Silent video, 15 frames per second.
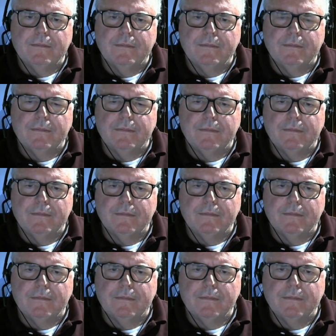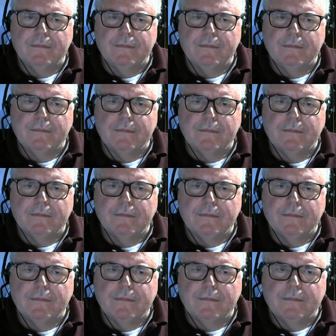
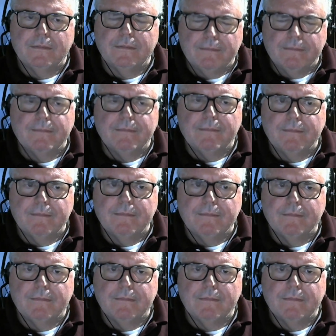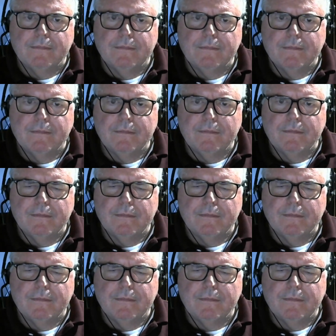No words are spoken by the person on screen.